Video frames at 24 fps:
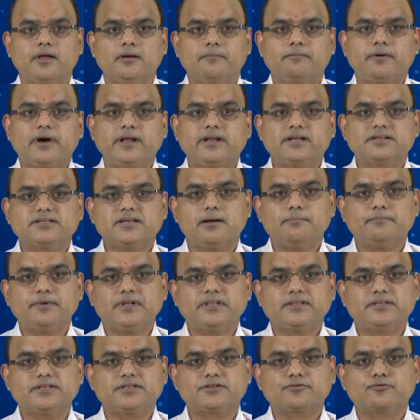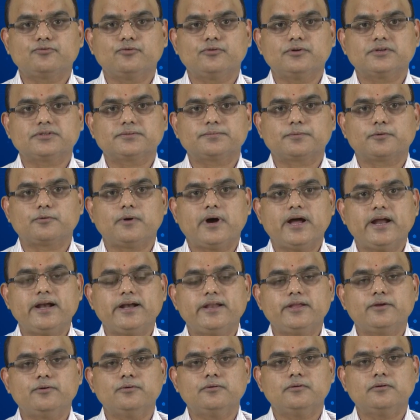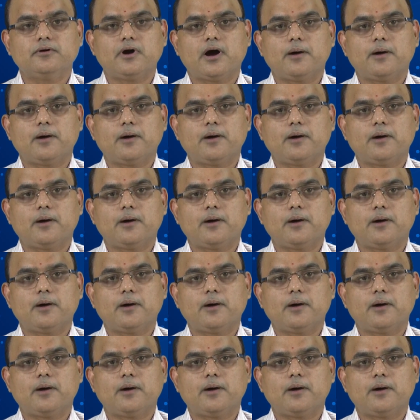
For example, this course provide you